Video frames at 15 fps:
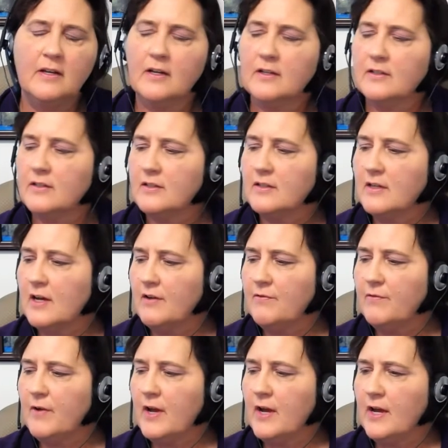
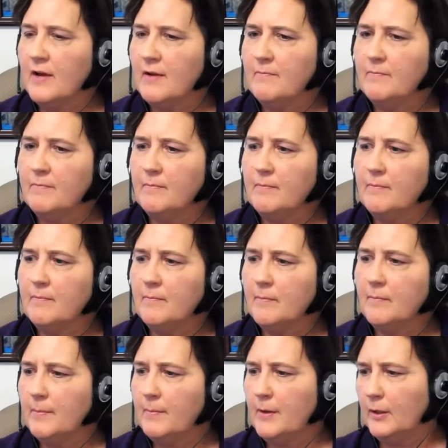stuff.
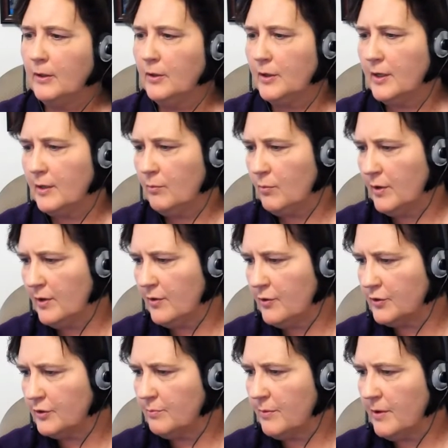Let me look in one other
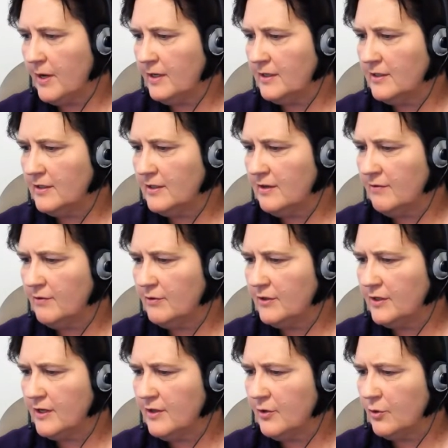spot to see if there's
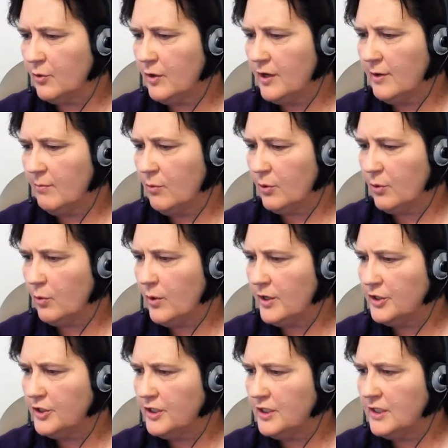any more
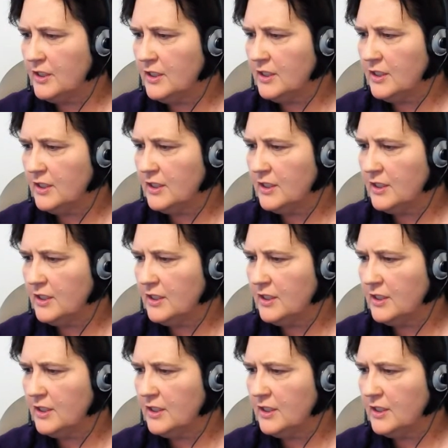questions.